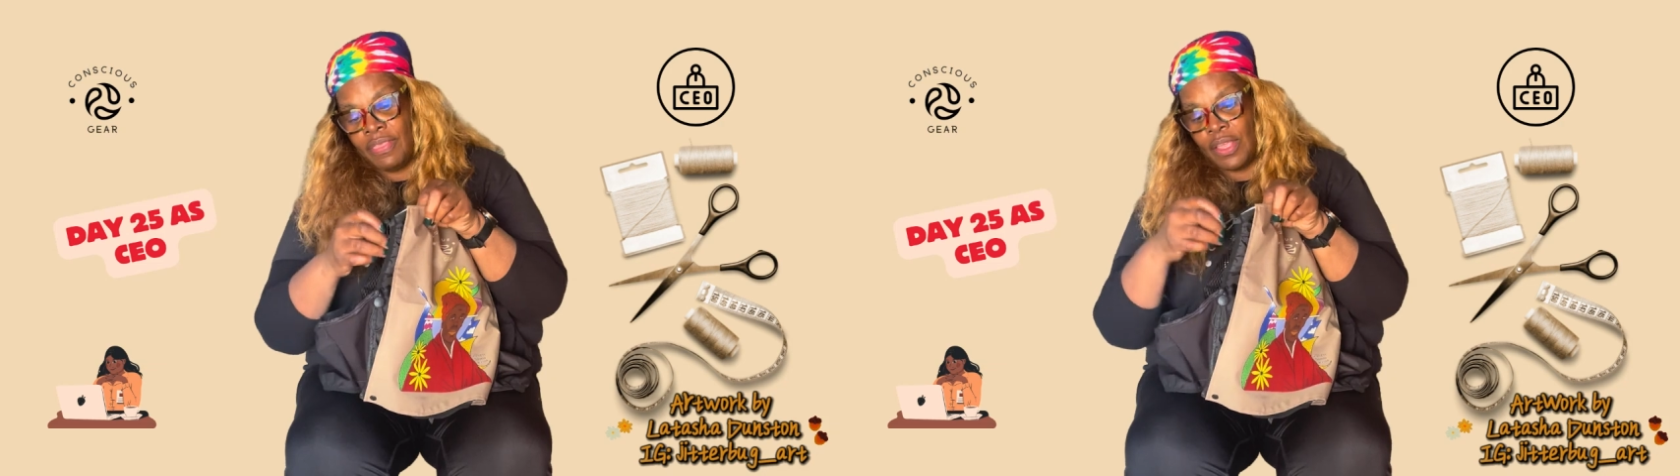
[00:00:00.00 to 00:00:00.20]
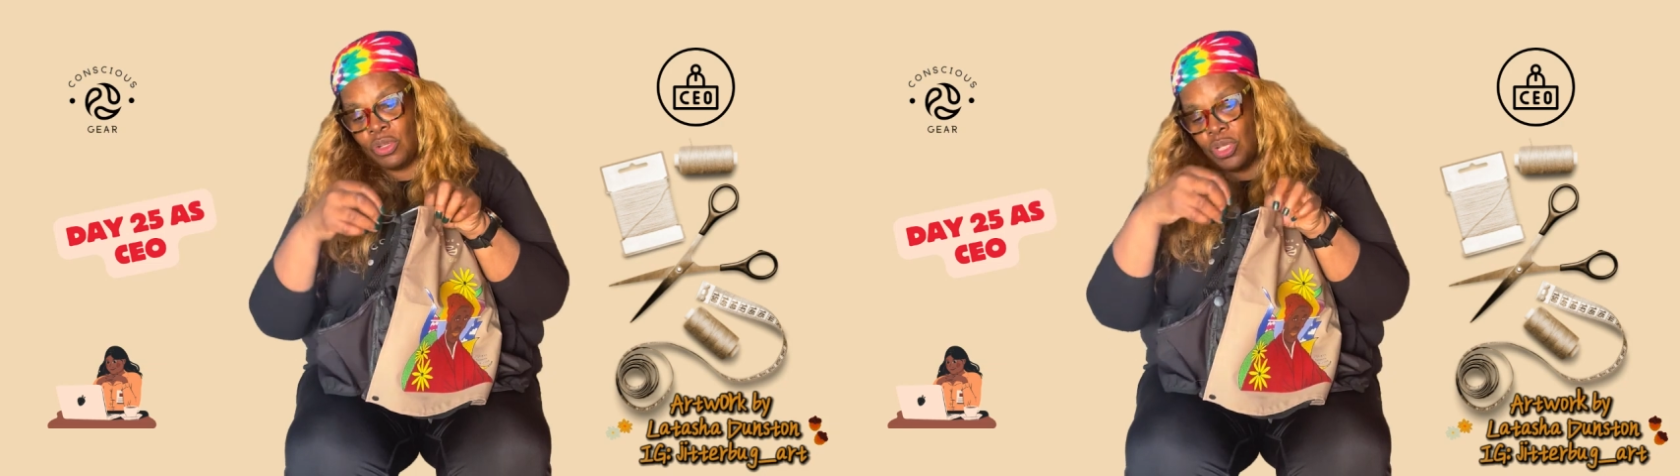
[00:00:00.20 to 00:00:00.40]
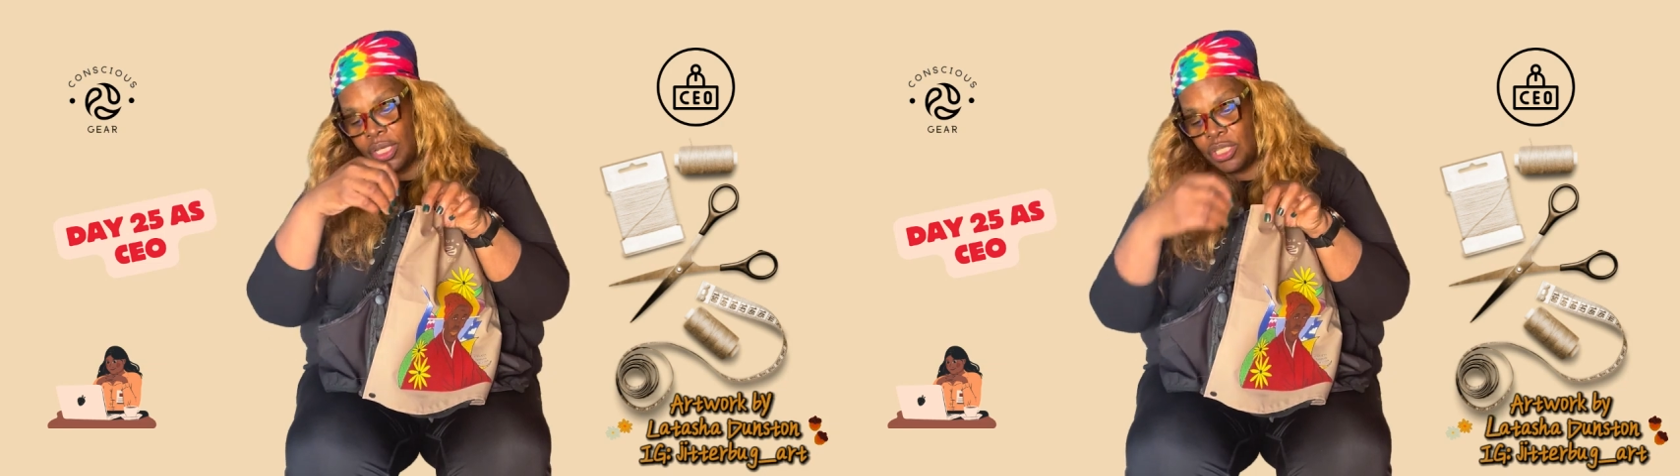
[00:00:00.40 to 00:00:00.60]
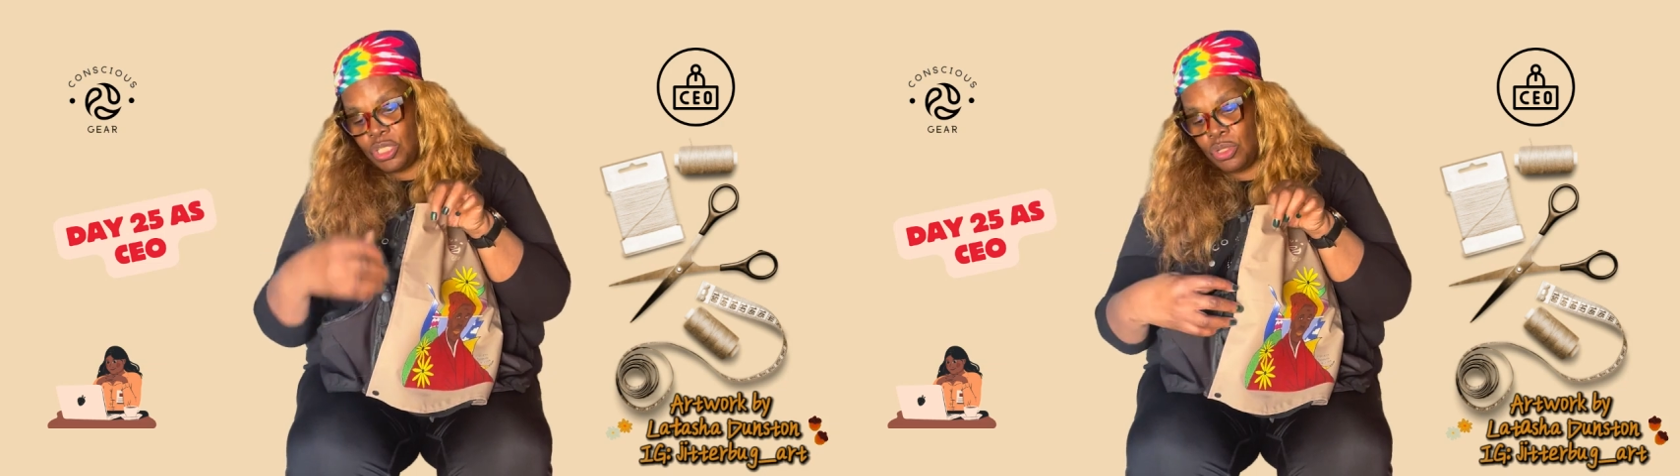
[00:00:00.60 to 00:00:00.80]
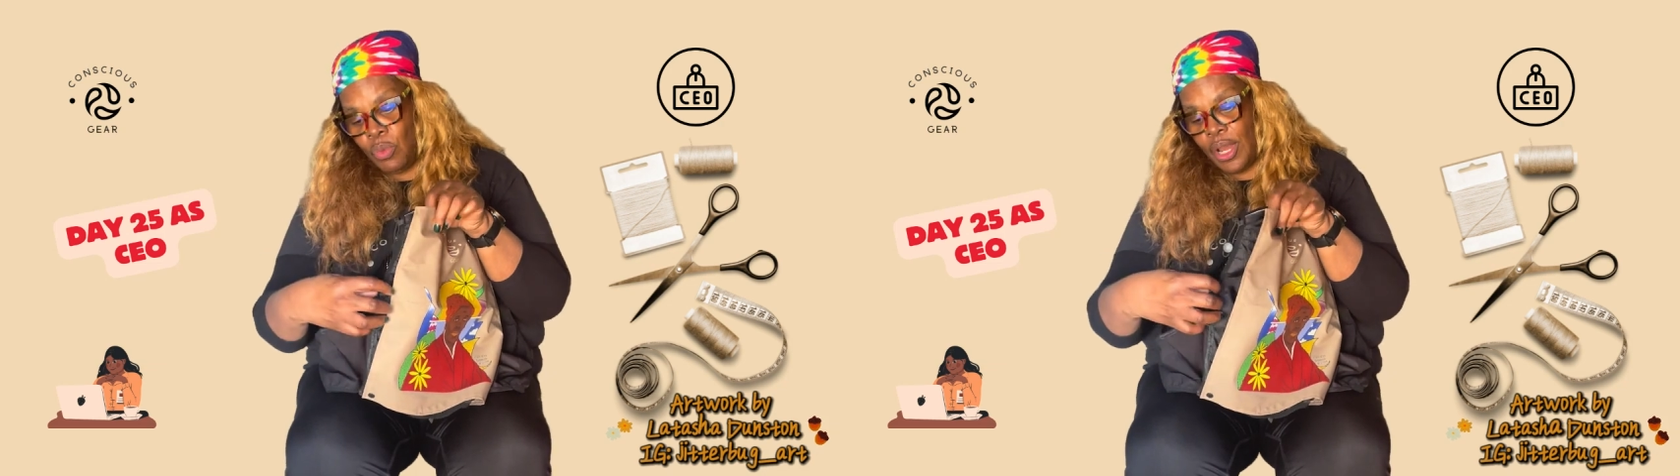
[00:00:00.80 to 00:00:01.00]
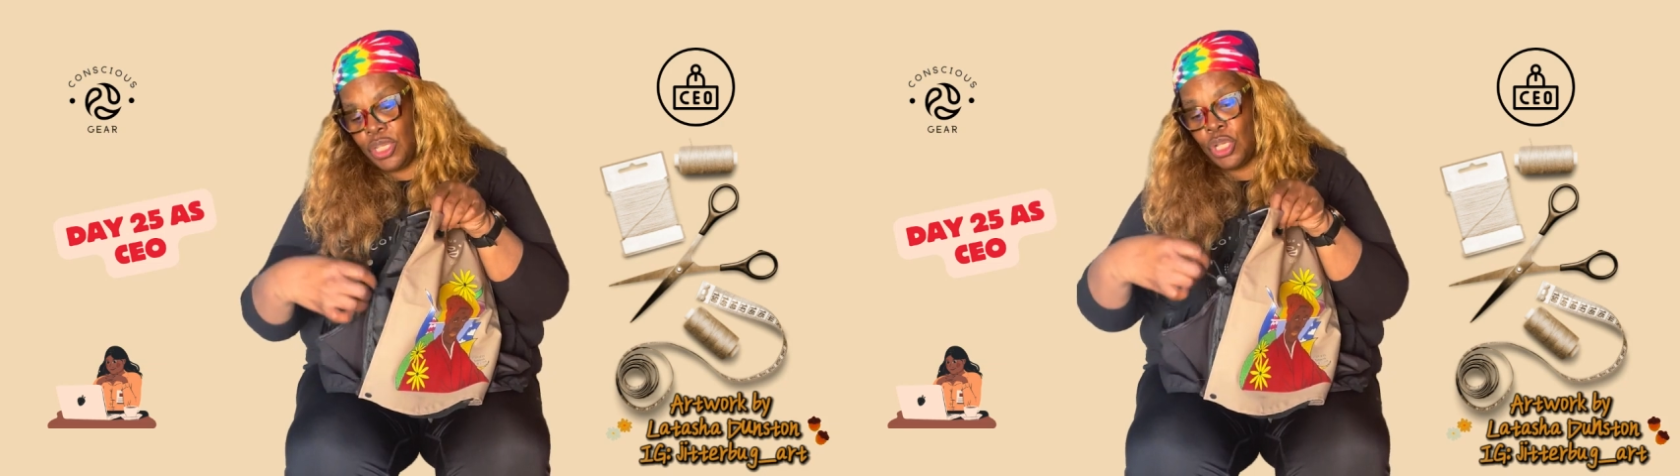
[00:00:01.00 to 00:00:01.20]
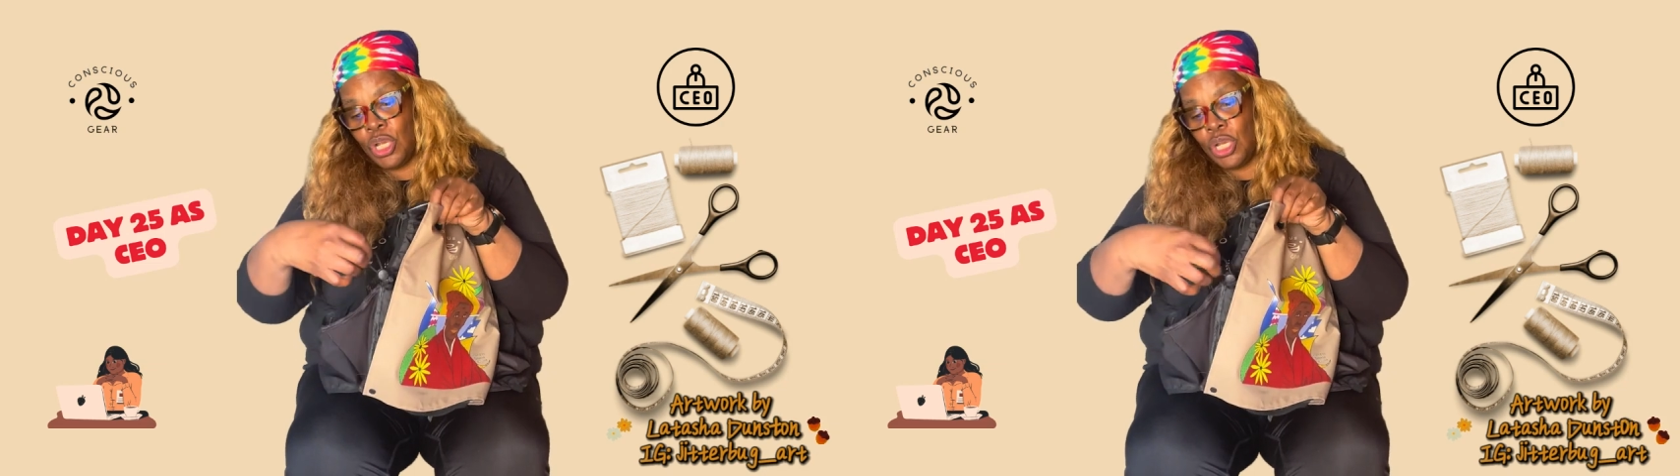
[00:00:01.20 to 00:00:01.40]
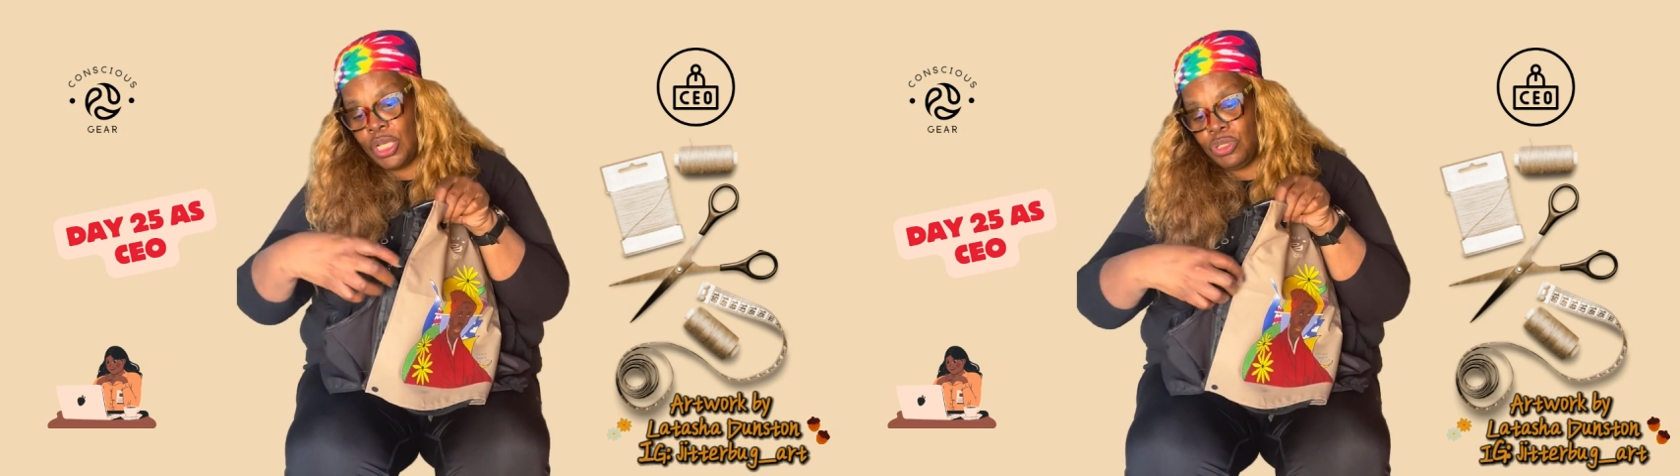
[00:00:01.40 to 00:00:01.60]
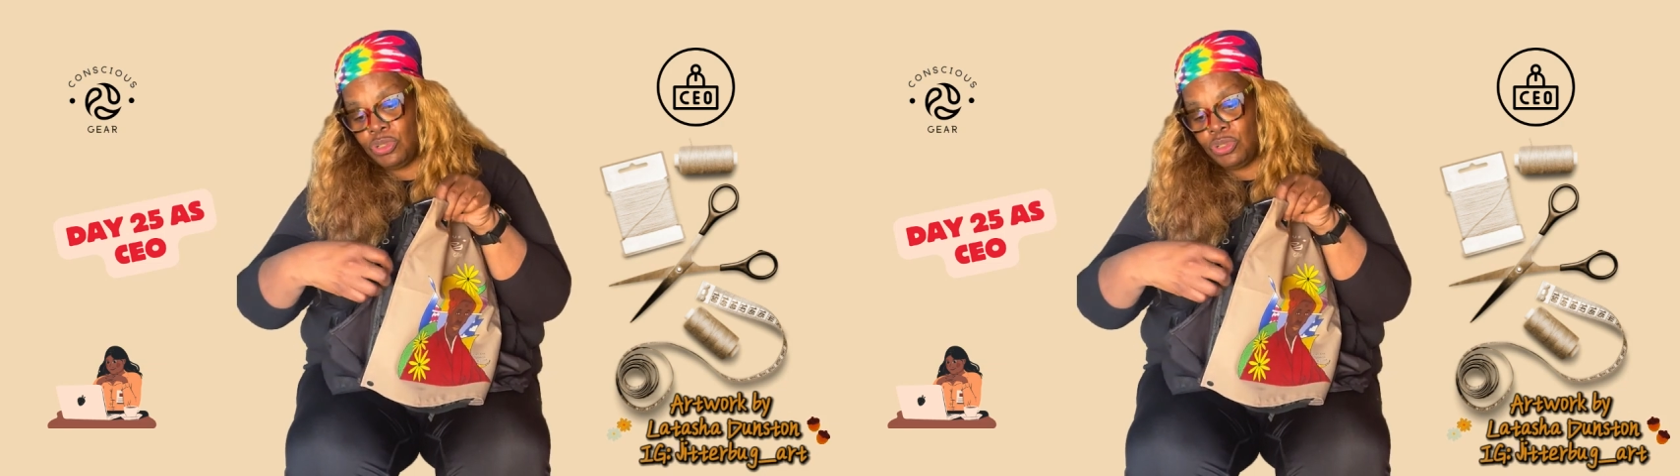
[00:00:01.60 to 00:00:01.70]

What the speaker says: that are hook into where your